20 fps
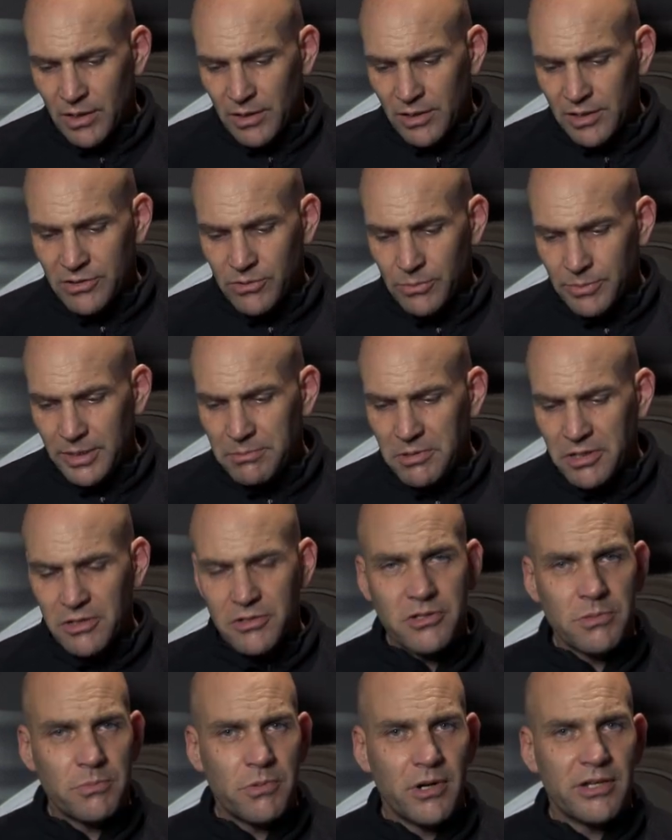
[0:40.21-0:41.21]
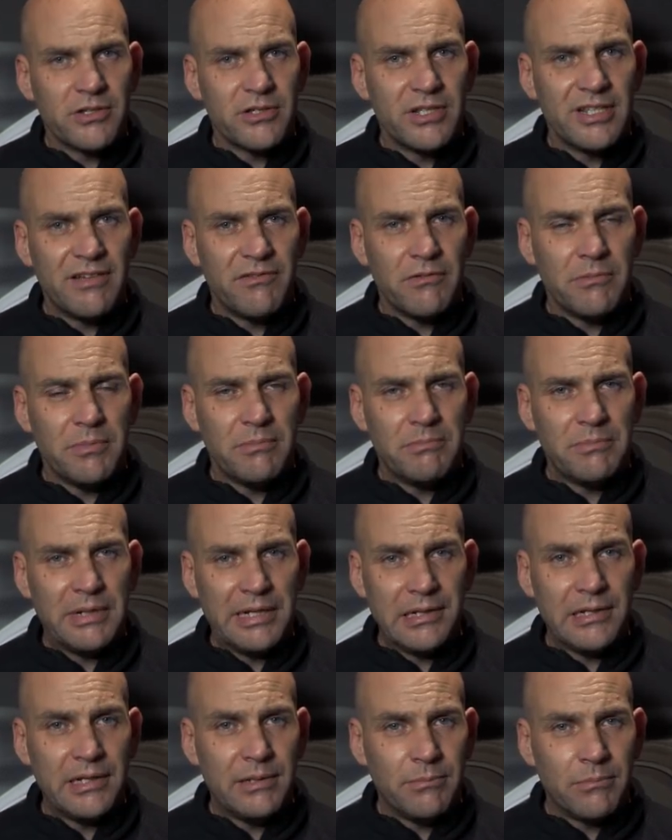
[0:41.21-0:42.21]
This will be because the brakes have never been
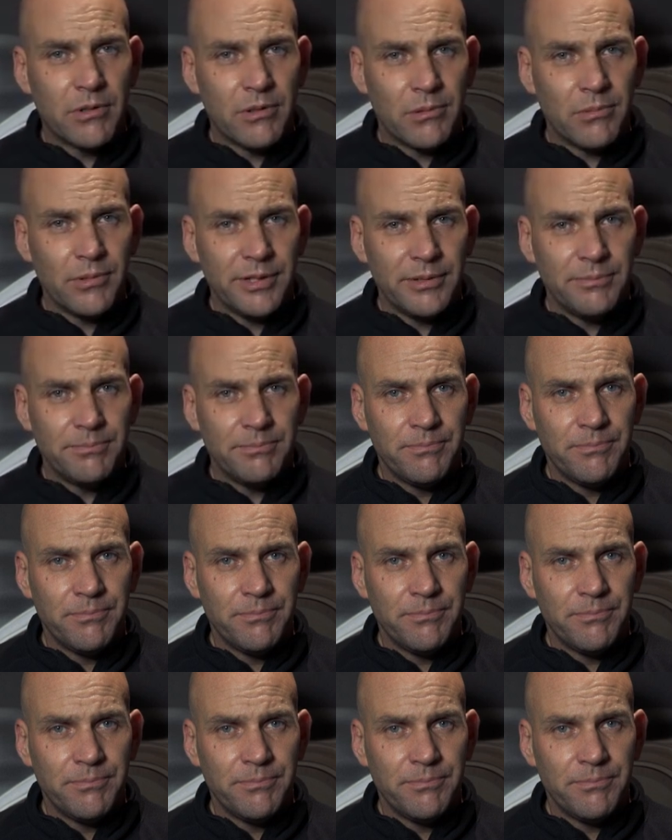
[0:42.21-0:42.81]
bedded in properly.